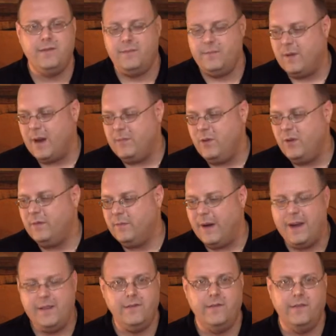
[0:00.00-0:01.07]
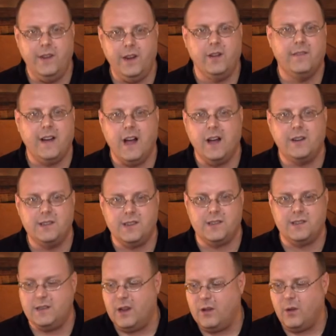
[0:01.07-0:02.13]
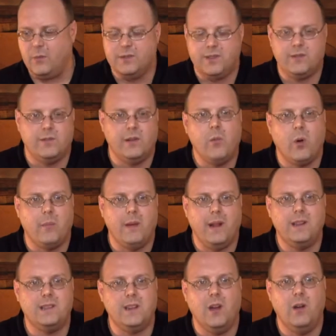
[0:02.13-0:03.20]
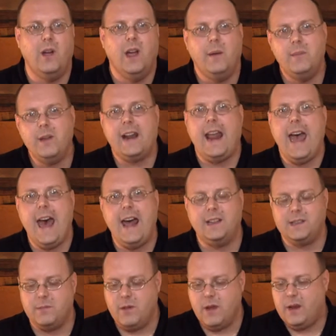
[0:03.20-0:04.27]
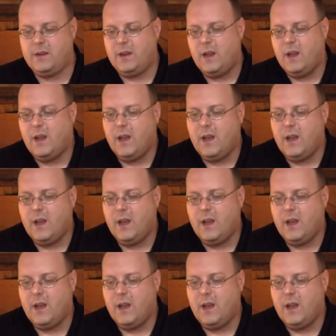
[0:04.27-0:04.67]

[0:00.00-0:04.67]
my my video file because it's not almost three more minutes, so I'm not going to add it to mine.